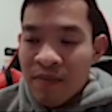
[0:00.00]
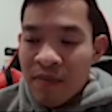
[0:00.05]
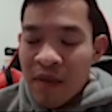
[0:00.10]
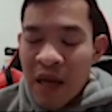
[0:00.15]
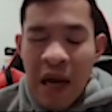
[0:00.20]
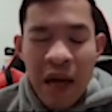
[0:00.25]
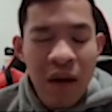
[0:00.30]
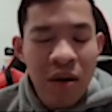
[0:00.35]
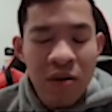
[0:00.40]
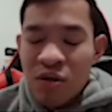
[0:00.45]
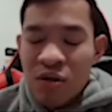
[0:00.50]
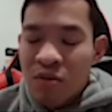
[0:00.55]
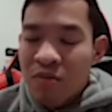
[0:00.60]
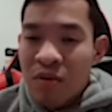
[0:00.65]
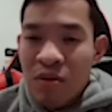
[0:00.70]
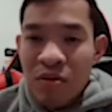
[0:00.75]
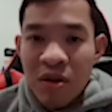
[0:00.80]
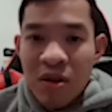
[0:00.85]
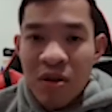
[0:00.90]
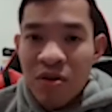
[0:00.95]
800
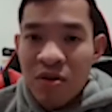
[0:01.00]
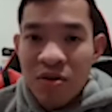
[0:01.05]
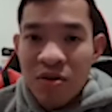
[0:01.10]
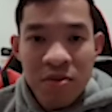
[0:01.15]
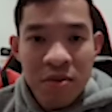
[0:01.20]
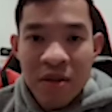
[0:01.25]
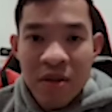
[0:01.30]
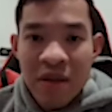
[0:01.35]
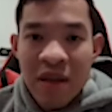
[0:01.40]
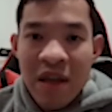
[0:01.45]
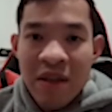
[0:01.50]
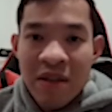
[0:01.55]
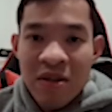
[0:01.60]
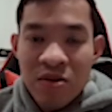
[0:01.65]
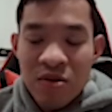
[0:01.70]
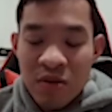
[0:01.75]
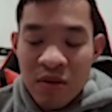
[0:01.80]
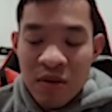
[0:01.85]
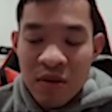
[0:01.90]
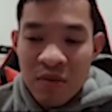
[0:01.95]
million or something like that
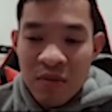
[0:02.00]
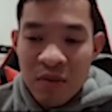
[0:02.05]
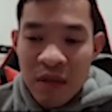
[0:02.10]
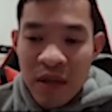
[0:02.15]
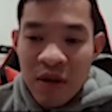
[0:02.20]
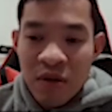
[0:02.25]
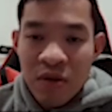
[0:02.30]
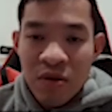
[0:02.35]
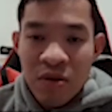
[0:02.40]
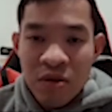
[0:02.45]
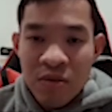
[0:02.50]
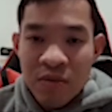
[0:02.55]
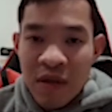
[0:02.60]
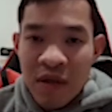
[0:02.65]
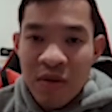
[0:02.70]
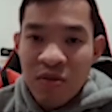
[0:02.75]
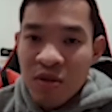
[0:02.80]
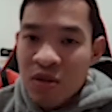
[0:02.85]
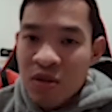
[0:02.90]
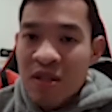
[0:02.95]
this year or something like that,
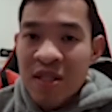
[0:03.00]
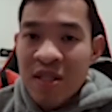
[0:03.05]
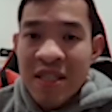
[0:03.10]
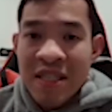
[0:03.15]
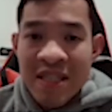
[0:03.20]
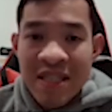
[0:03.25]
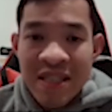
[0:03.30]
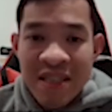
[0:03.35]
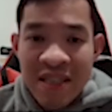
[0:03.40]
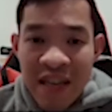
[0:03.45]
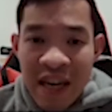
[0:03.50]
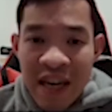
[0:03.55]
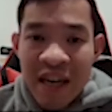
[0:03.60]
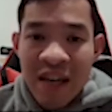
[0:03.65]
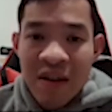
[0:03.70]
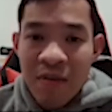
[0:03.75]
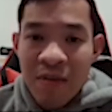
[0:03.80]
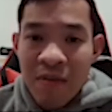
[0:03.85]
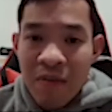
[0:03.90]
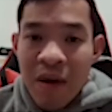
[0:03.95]
which is an insane
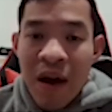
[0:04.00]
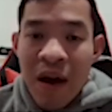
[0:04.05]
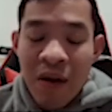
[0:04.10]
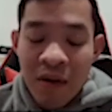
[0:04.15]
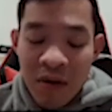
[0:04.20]
amount.